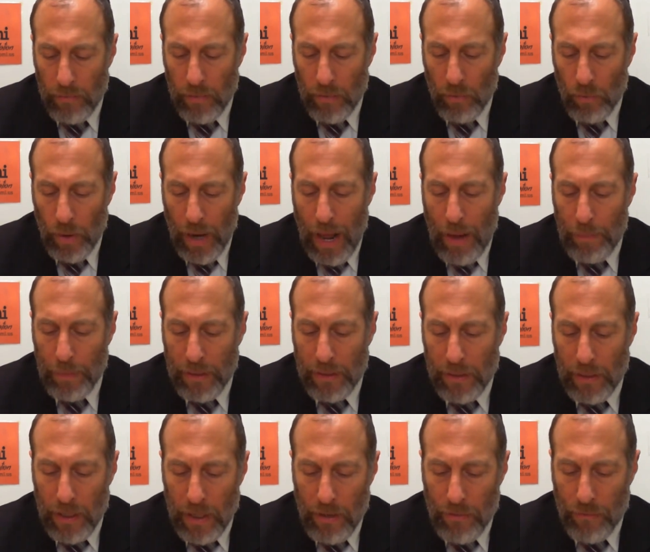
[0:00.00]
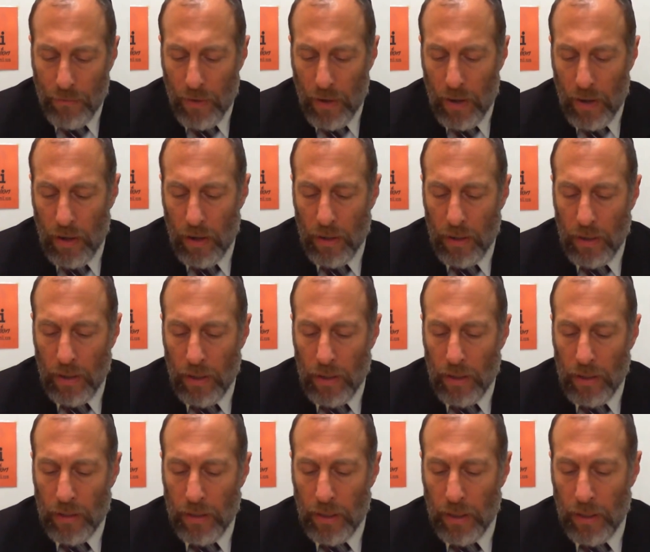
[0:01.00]
What happens if
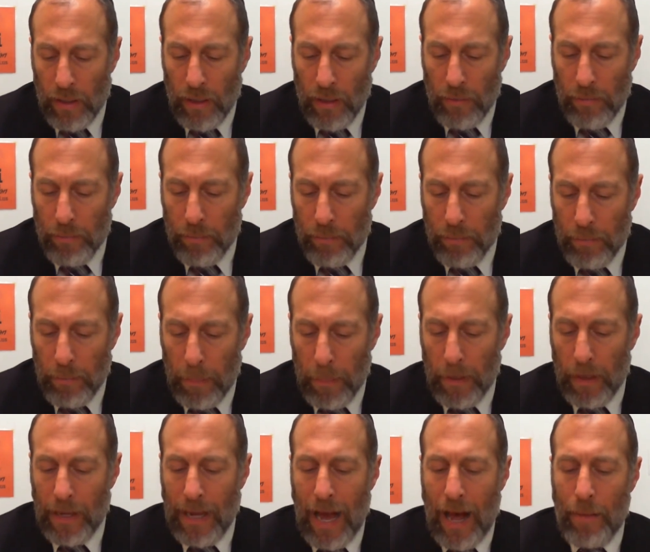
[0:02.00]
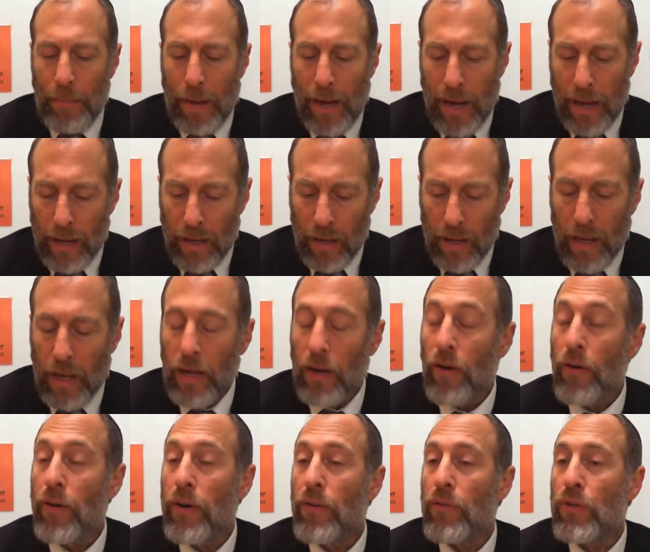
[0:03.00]
the Gabbai had
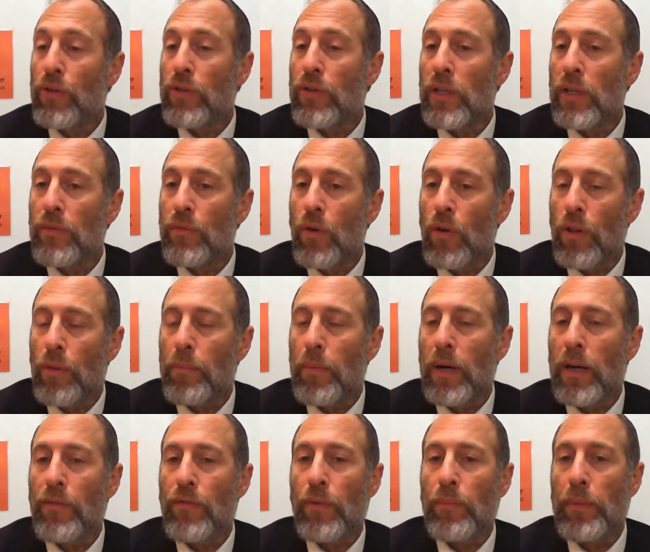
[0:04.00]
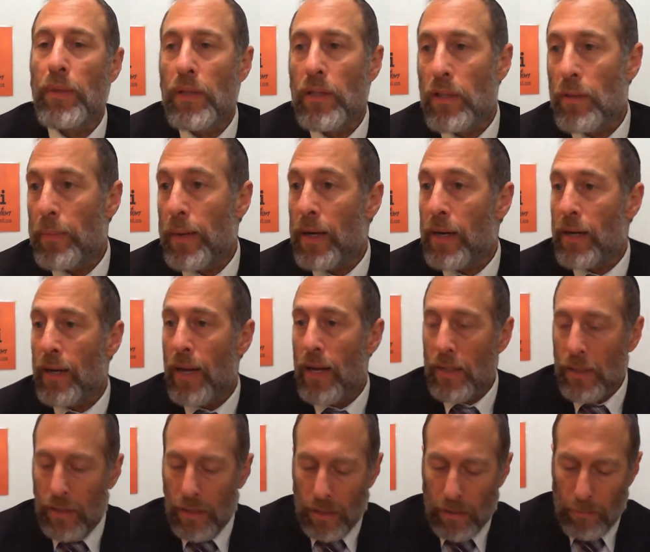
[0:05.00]
already received all the money for building the Beit
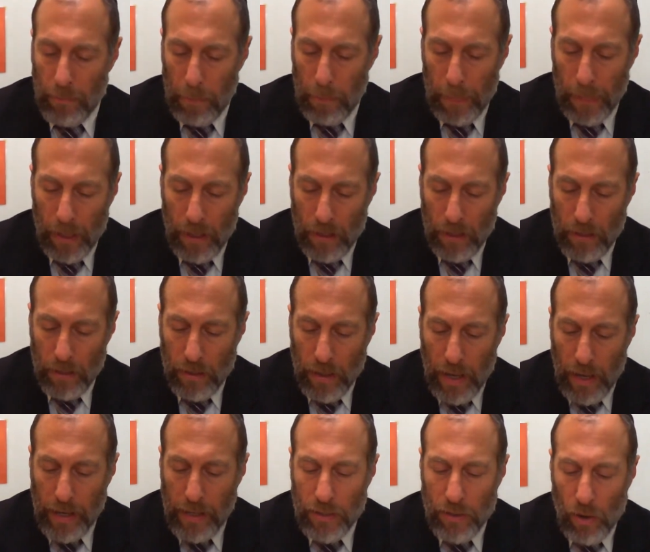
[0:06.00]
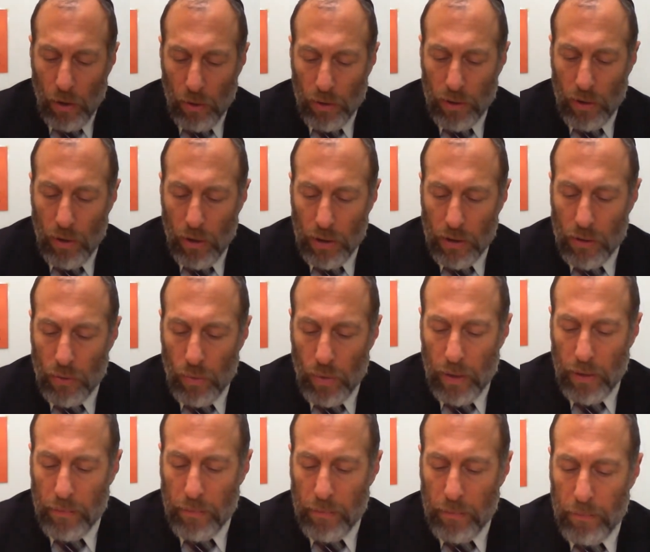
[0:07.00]
Knesset and he's holding on to
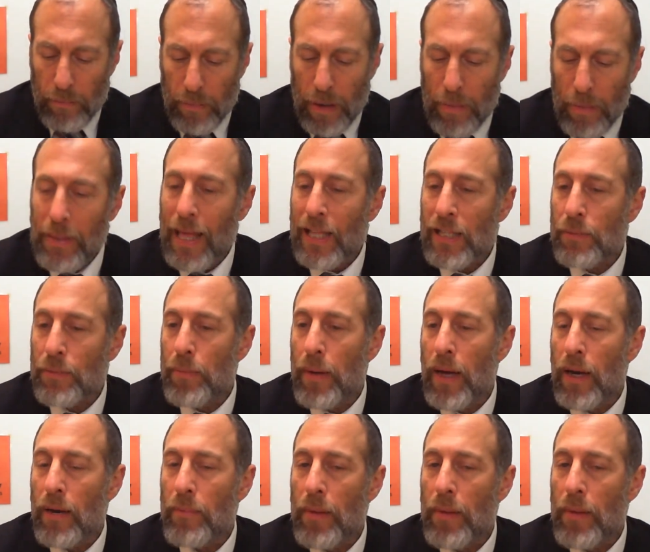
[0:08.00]
it? Maybe that's better.